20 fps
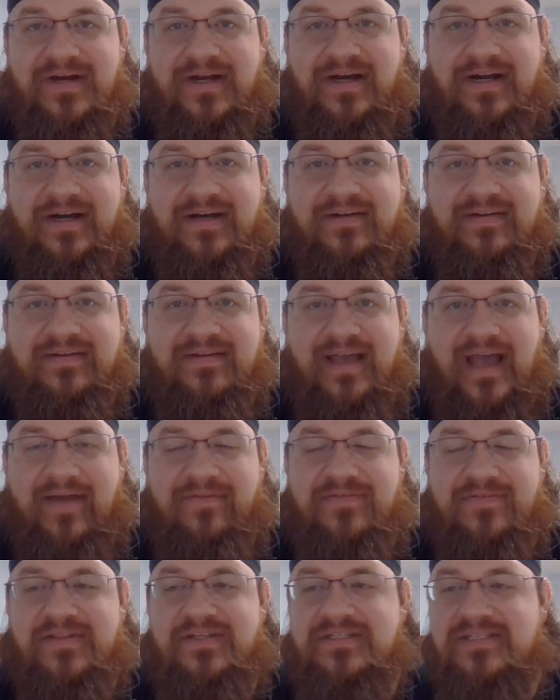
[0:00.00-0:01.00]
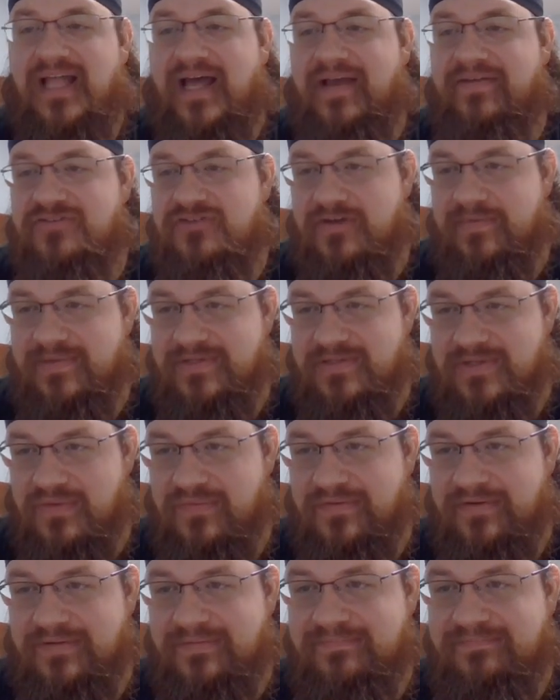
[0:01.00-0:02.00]
uh, after this live stream is
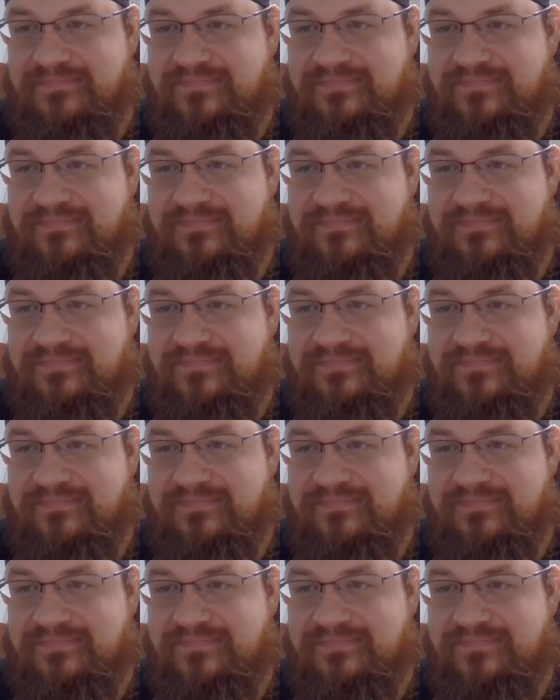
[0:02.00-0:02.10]
over.